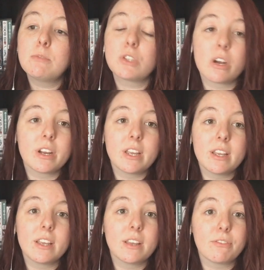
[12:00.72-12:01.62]
I'm
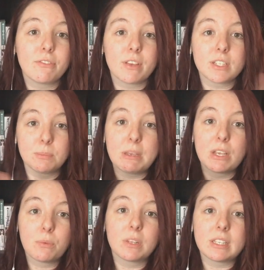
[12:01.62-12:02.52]
sorry if it's
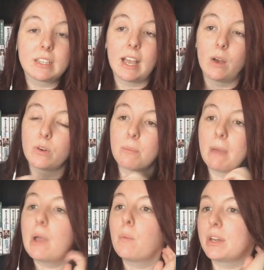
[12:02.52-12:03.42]
being really loud.
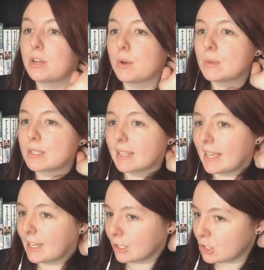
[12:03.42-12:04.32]
My windows
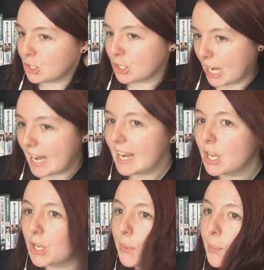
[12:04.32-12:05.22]
like
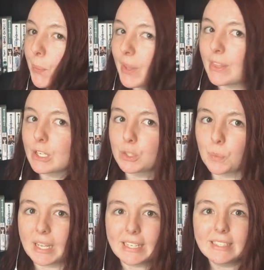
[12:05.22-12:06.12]
shake when there's
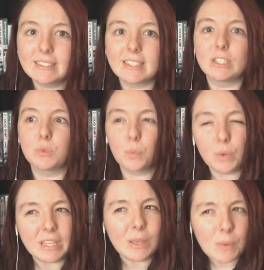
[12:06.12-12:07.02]
wind. It's
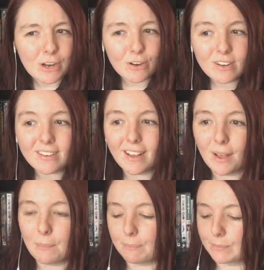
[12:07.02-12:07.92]
really weird.
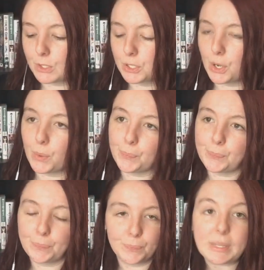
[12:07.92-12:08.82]
Um, so
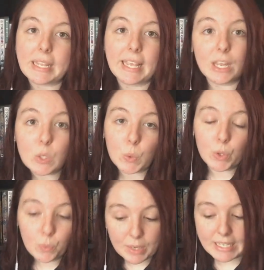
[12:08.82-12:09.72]

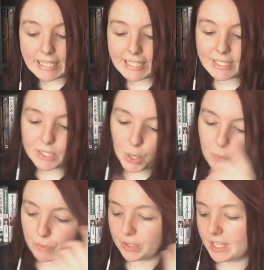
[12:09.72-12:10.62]
ignore the windiness.
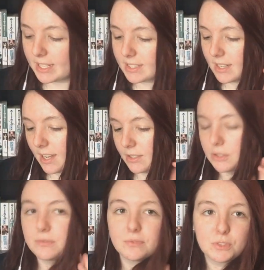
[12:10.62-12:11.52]
Hopefully that's not
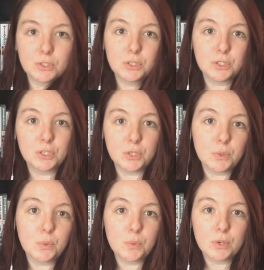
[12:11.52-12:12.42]

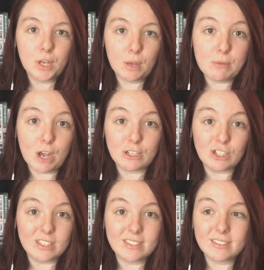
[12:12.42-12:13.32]
too
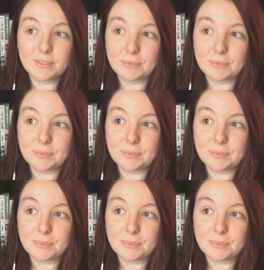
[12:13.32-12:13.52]
obnoxious.